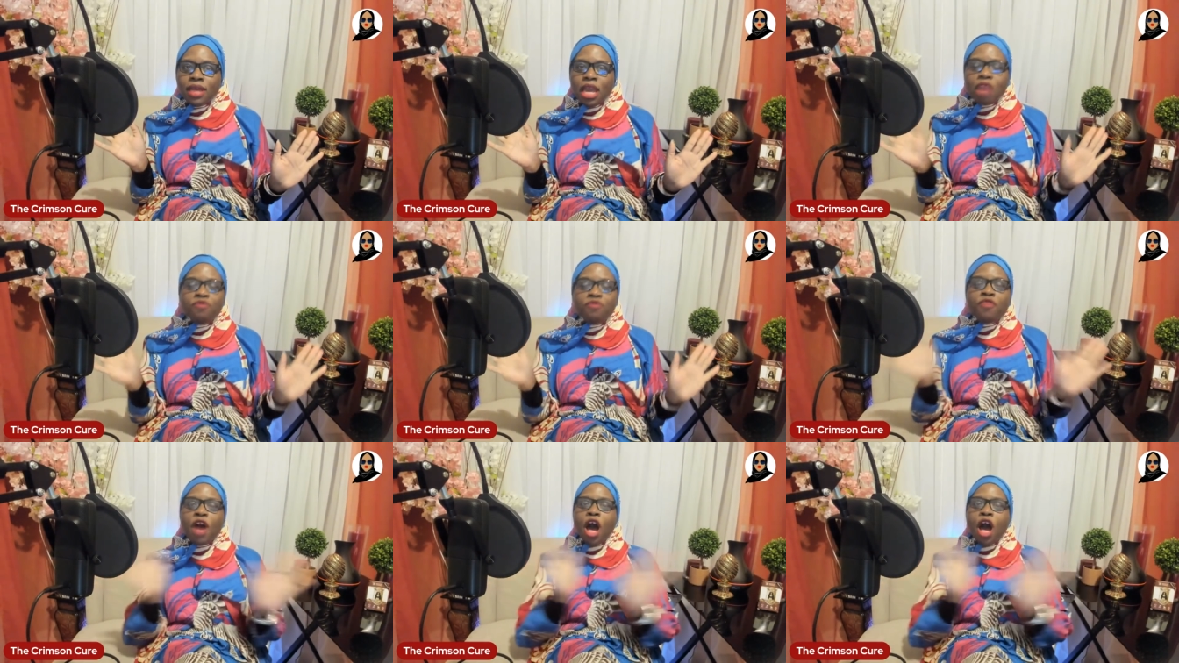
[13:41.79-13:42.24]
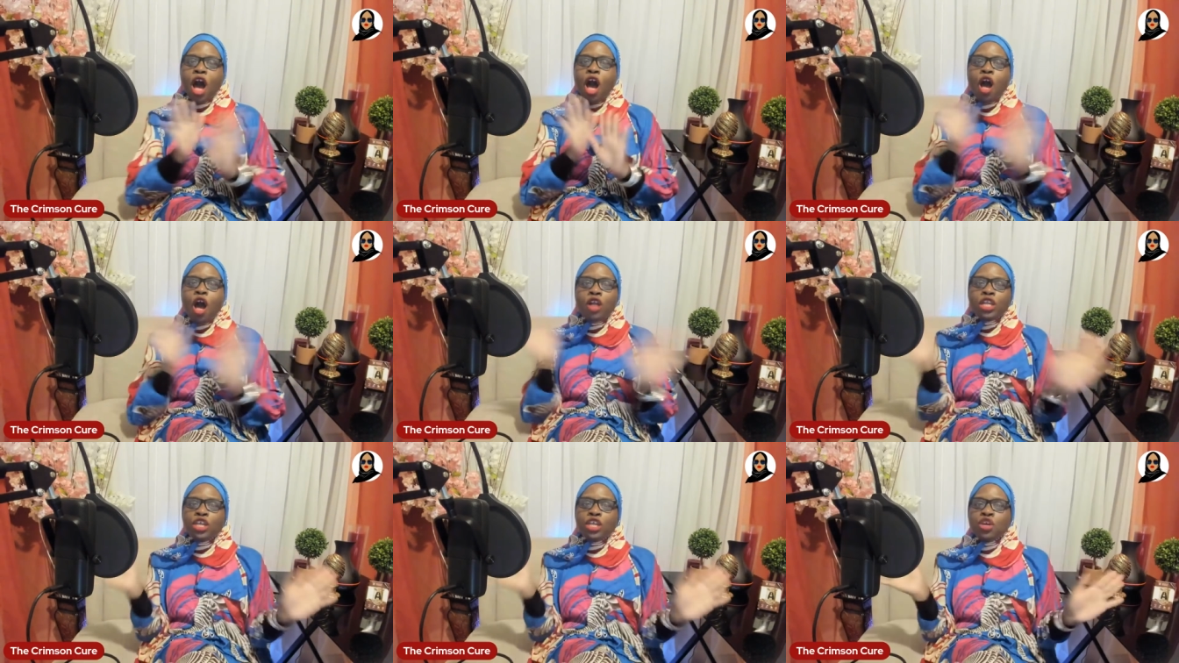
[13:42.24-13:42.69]
And for
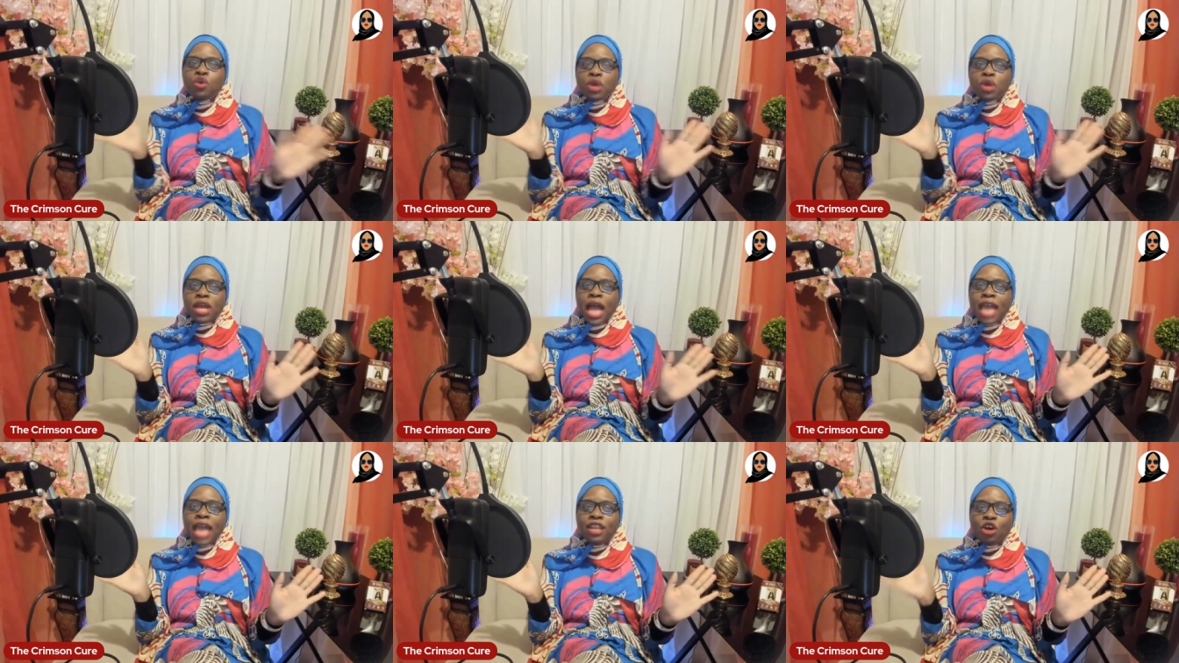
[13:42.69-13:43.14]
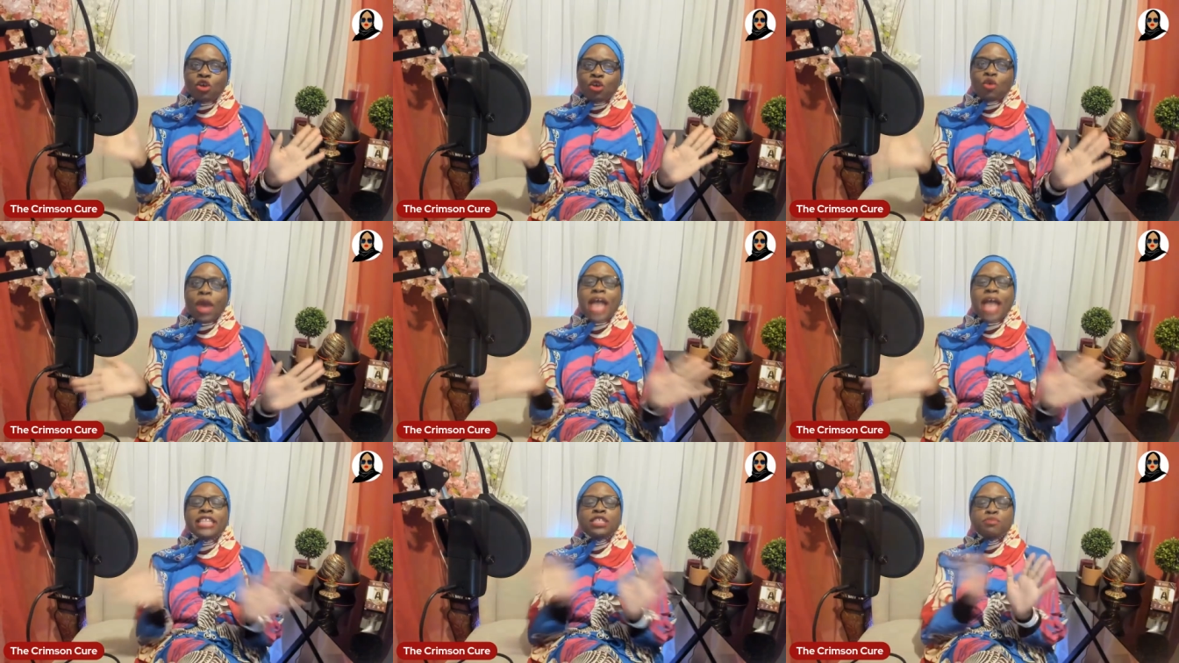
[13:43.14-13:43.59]
all of you
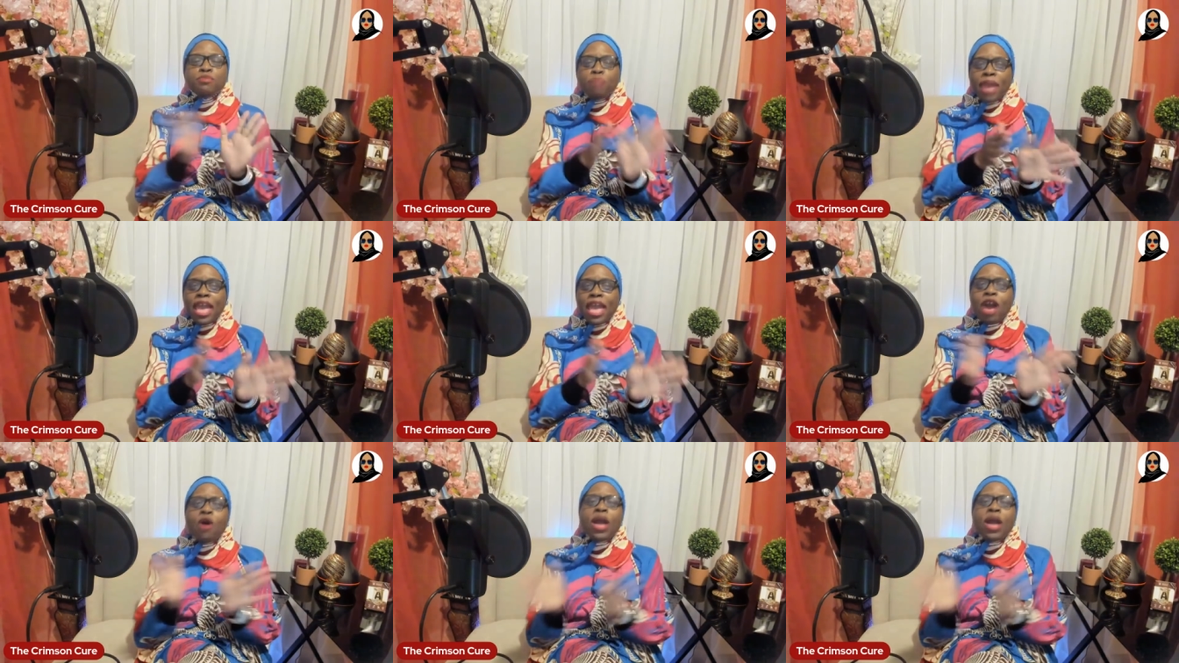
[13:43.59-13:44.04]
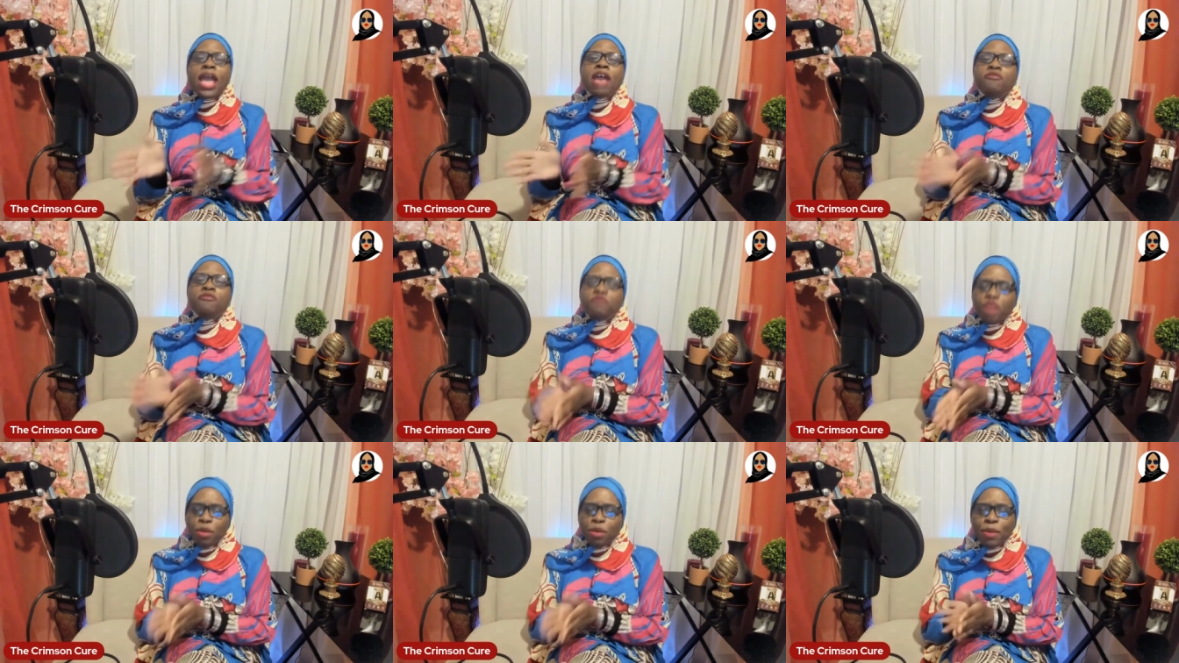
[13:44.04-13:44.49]
gynocrats, male
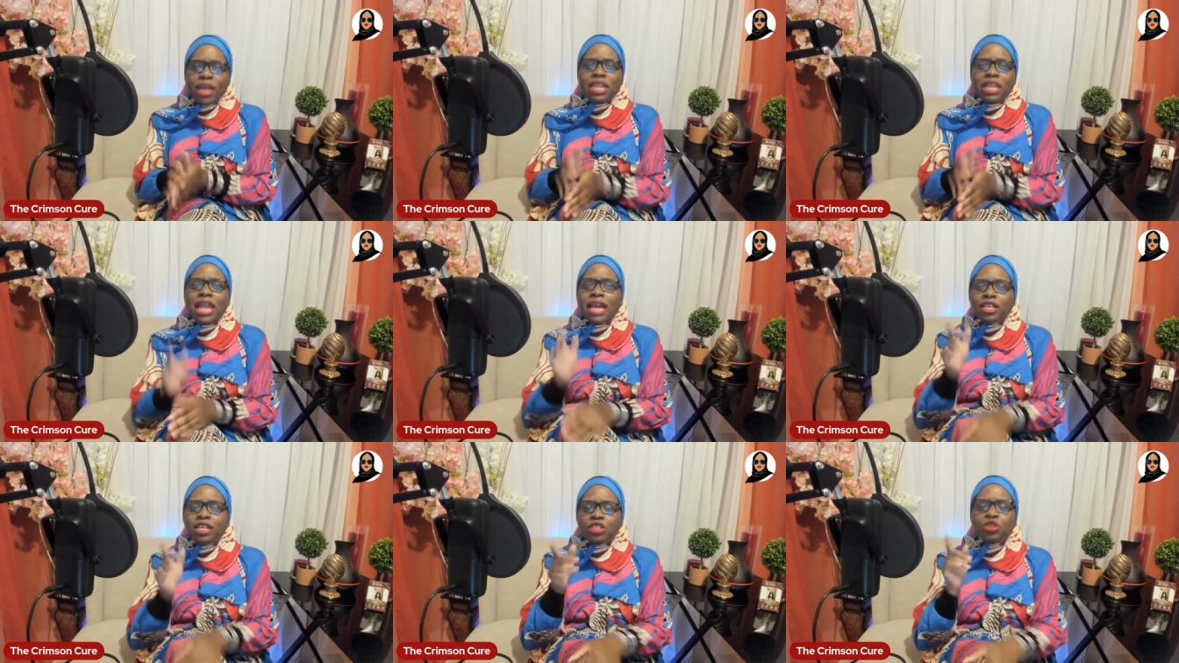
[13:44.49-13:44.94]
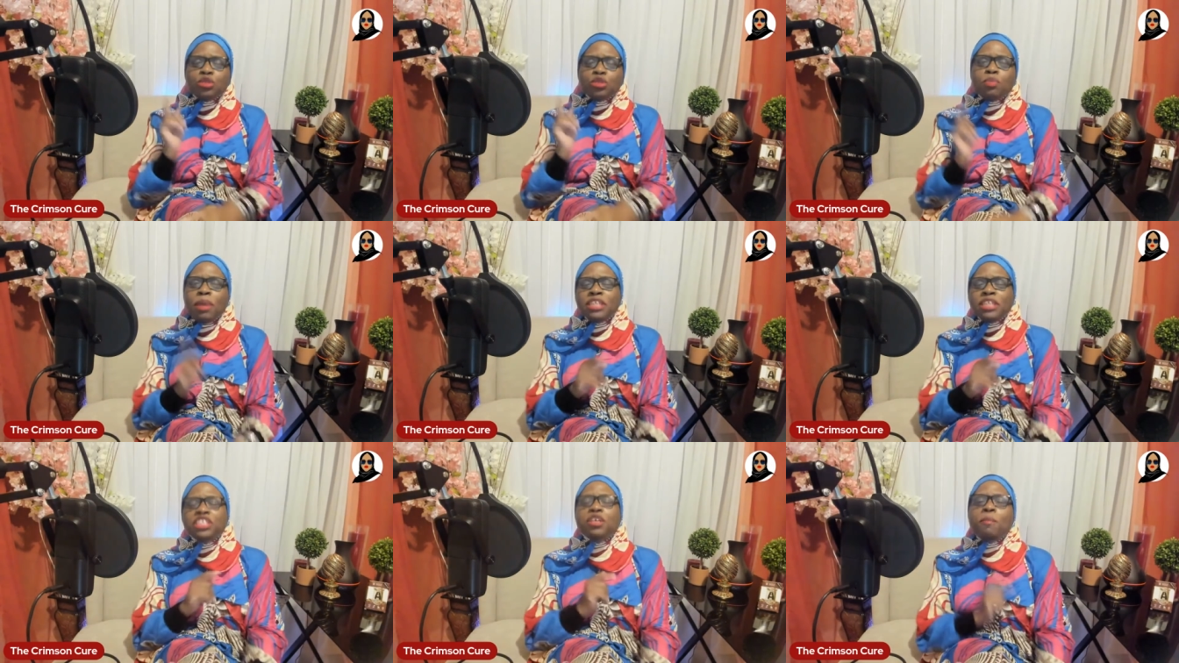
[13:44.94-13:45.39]
and female, like it was a
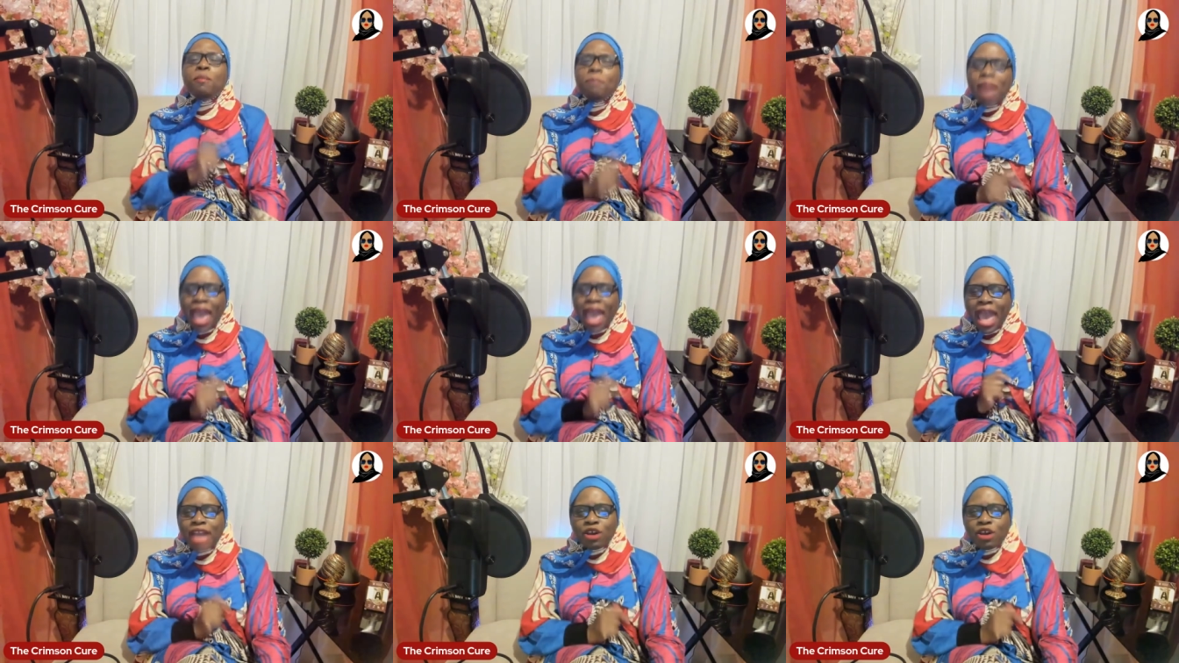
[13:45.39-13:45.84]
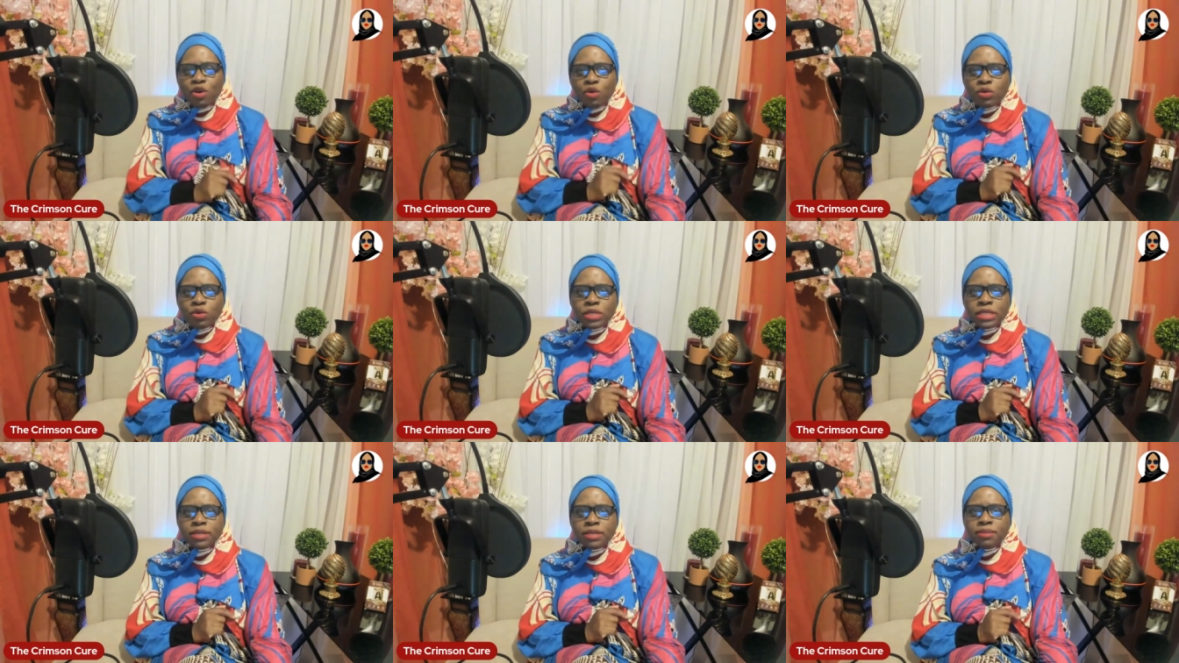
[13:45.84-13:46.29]
bunch of
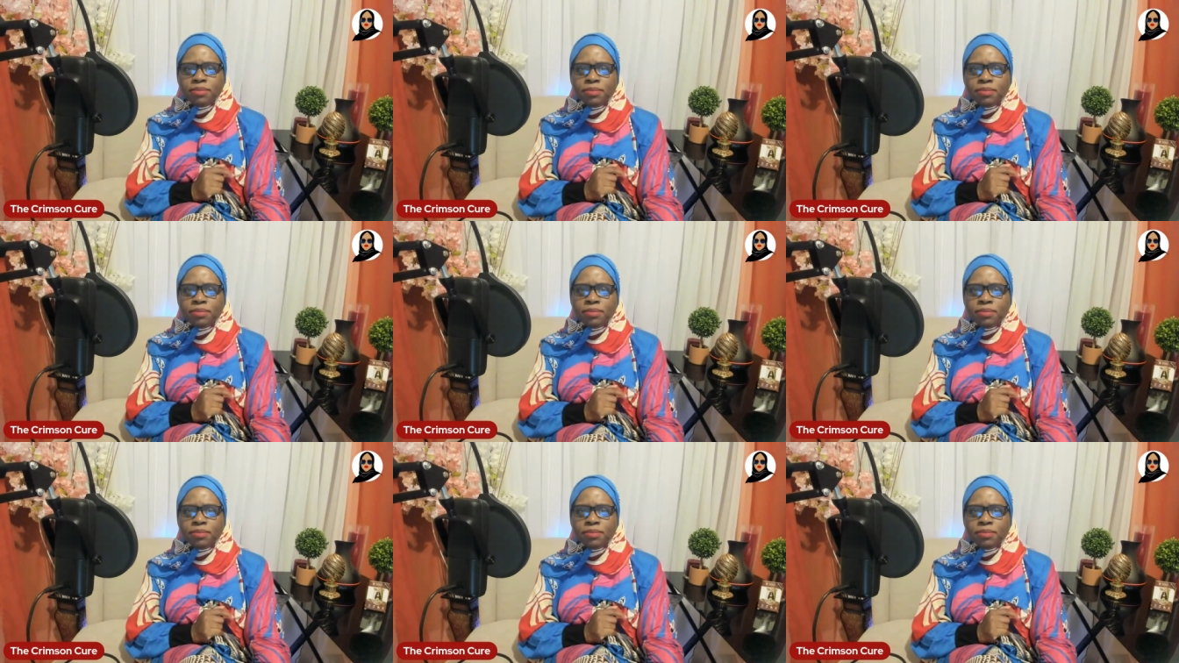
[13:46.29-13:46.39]
maggles,